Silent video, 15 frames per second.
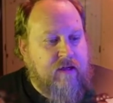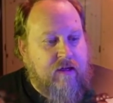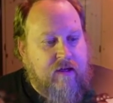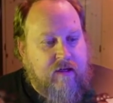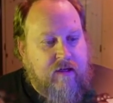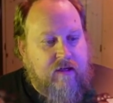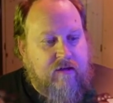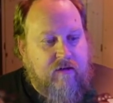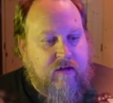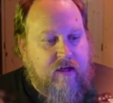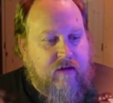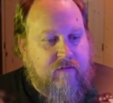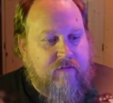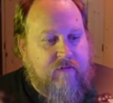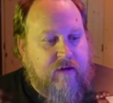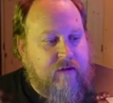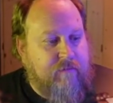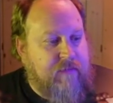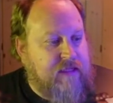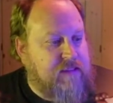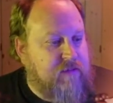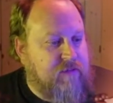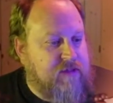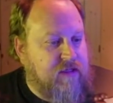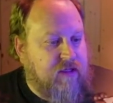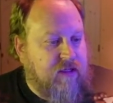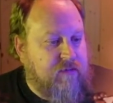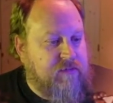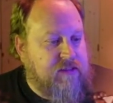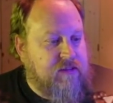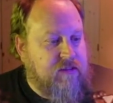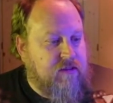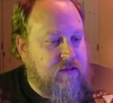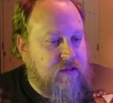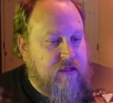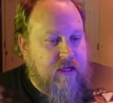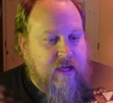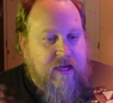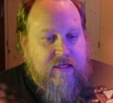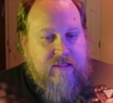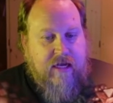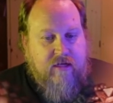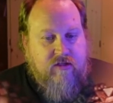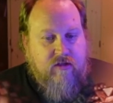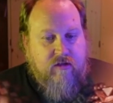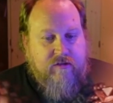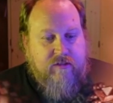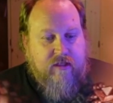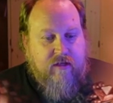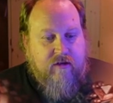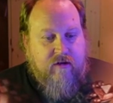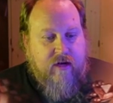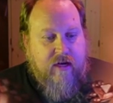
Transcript: and then you're kind of messing with the clips to attach it all together.